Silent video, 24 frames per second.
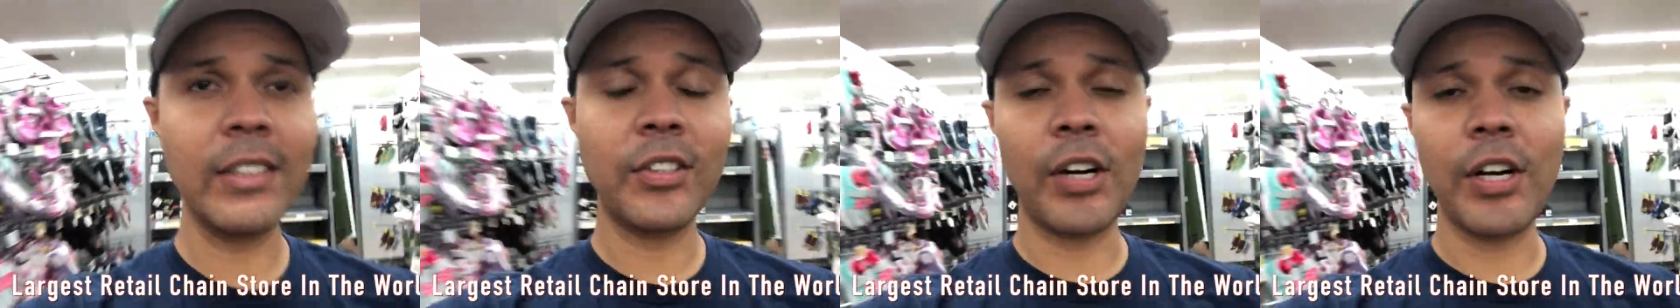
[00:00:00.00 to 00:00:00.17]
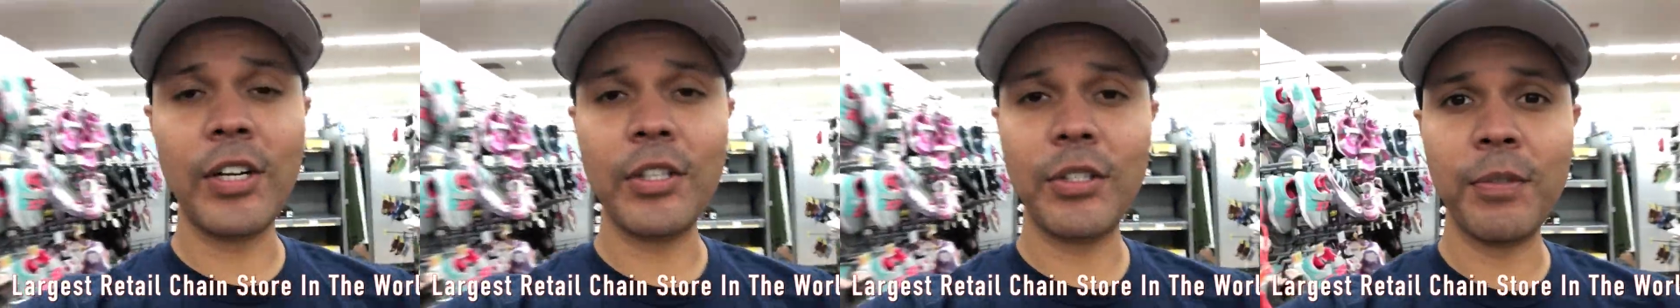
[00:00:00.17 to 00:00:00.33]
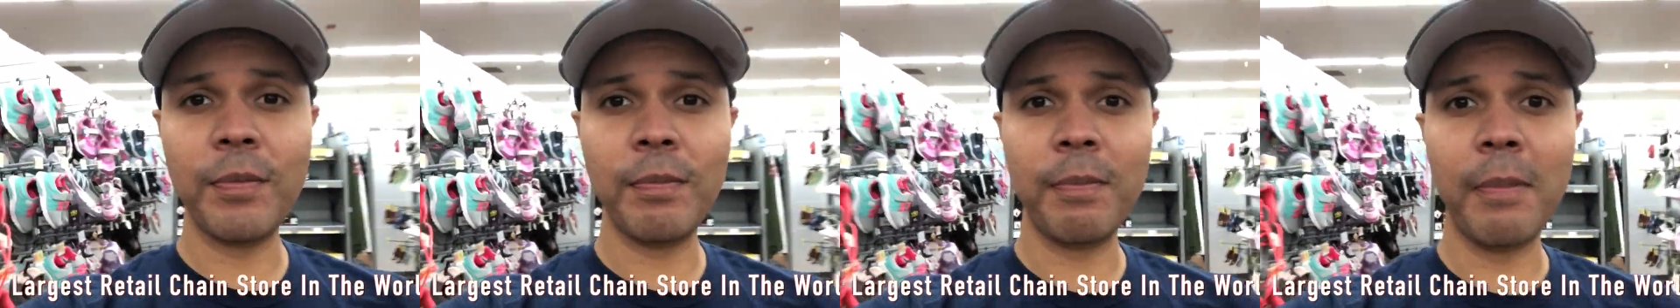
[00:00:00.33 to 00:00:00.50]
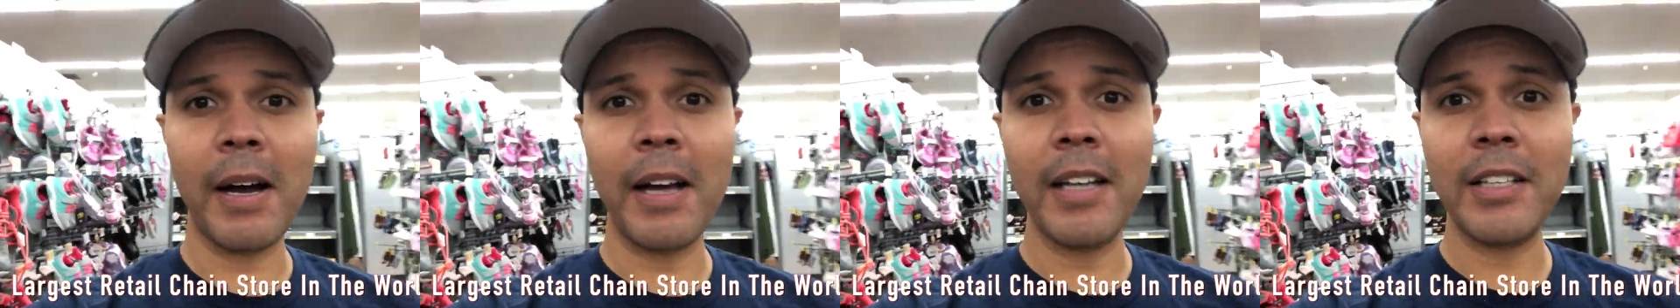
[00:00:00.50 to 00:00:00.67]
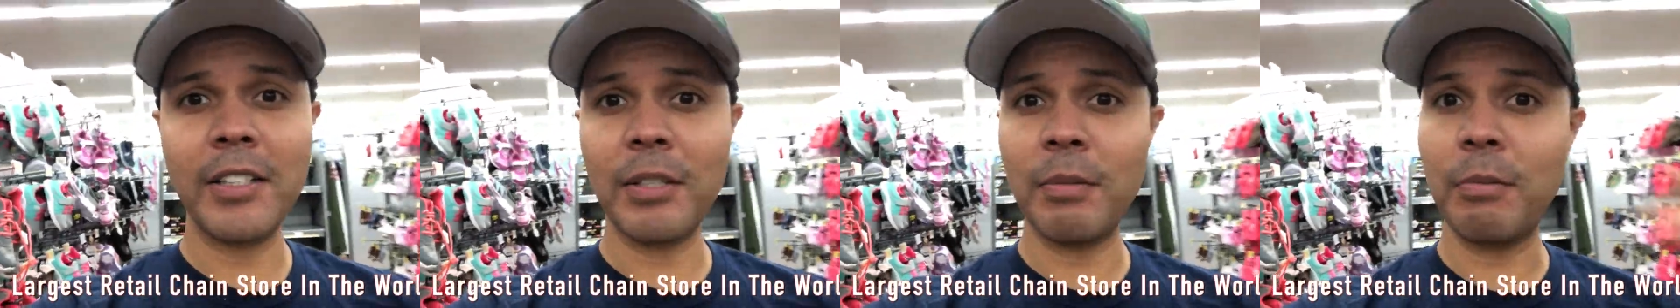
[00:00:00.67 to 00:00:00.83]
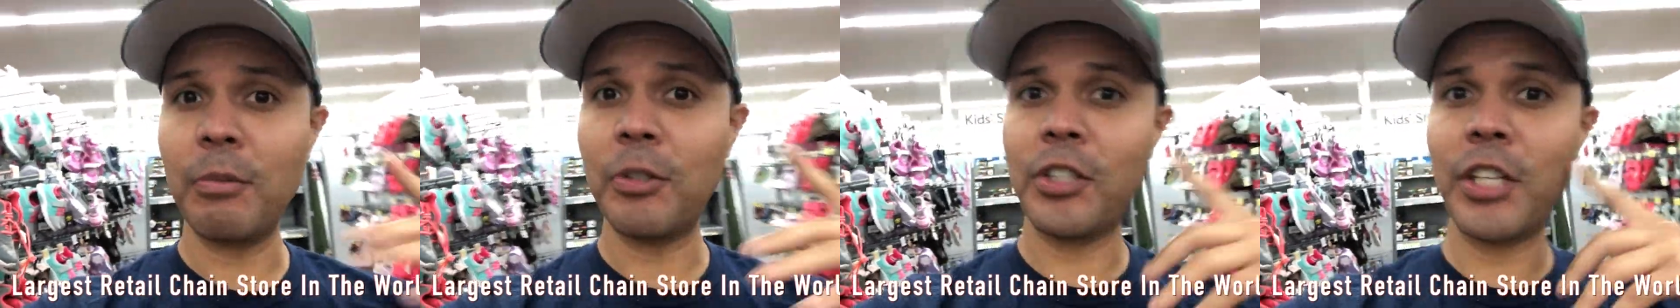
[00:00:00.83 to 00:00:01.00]
trying to buy
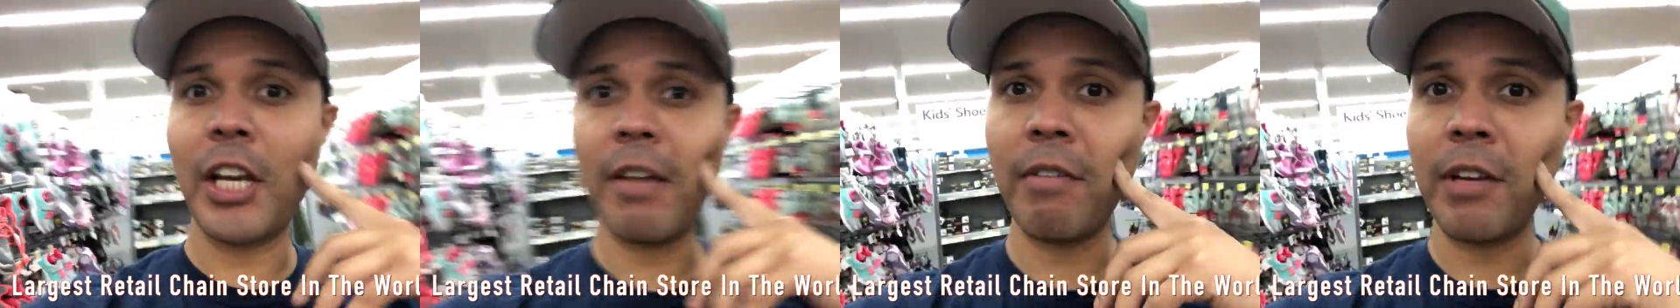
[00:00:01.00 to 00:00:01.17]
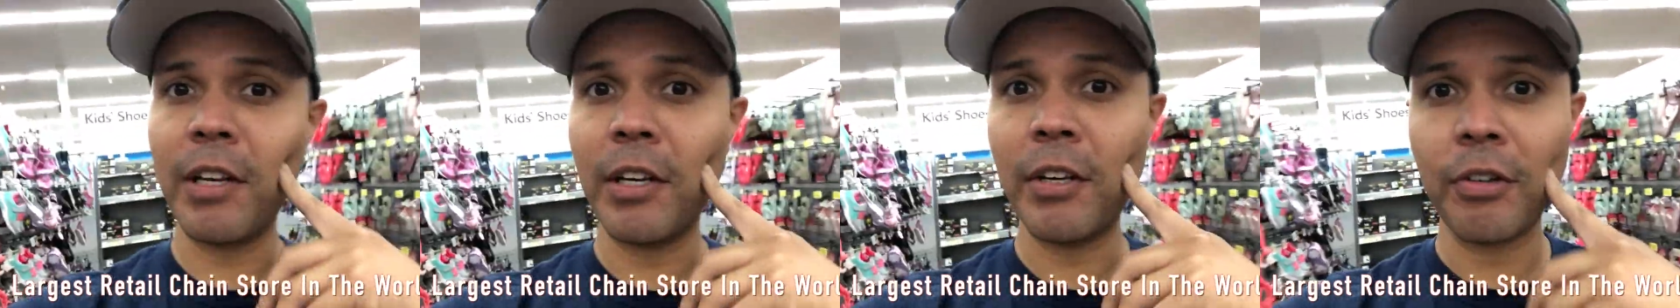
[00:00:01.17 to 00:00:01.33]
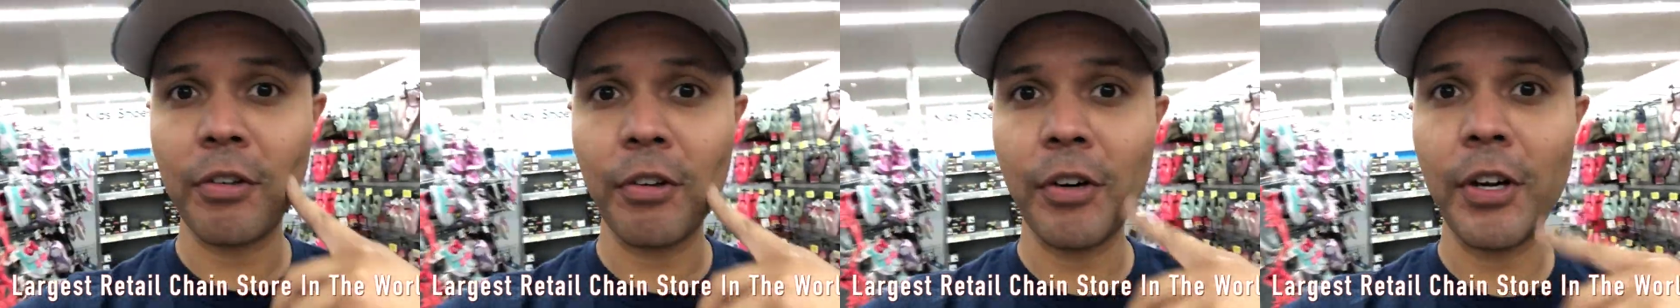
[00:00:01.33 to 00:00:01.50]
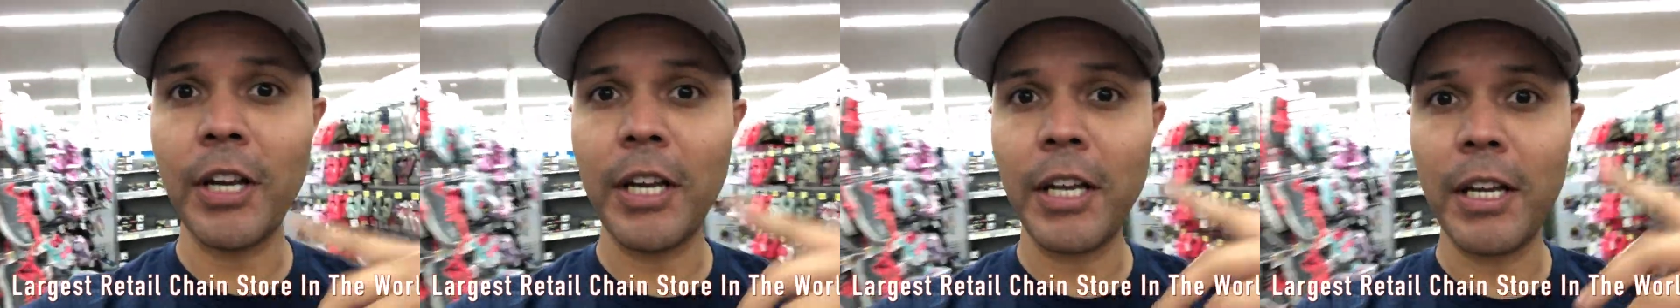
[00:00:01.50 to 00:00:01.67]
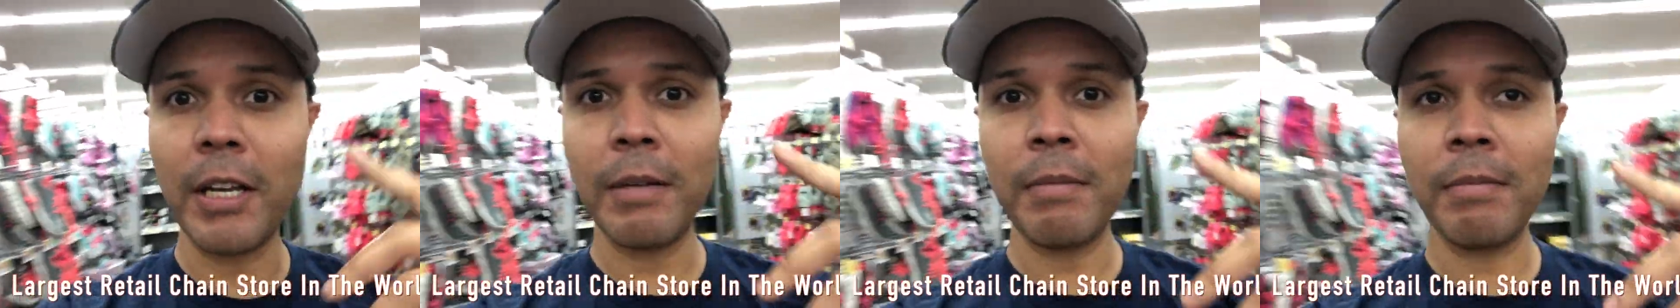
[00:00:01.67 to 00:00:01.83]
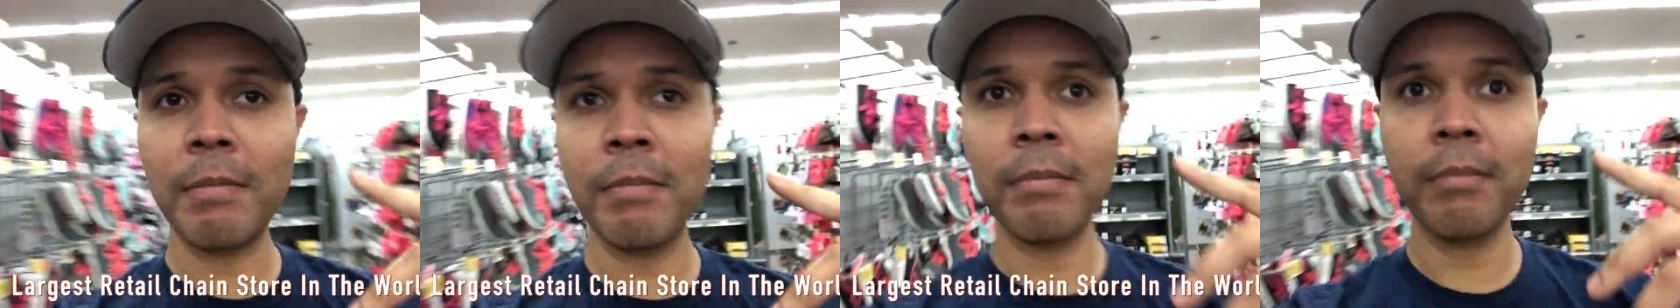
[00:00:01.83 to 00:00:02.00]
some shaving
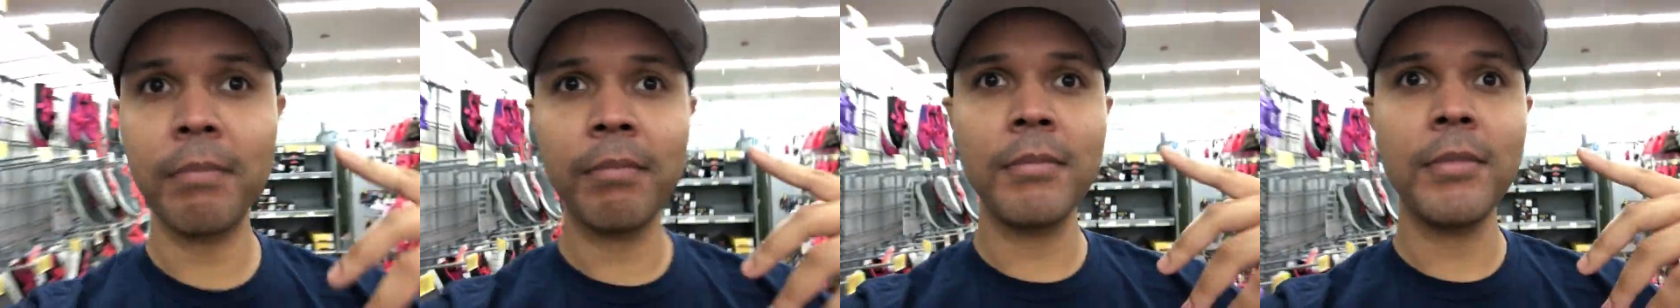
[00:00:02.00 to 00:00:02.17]
cream,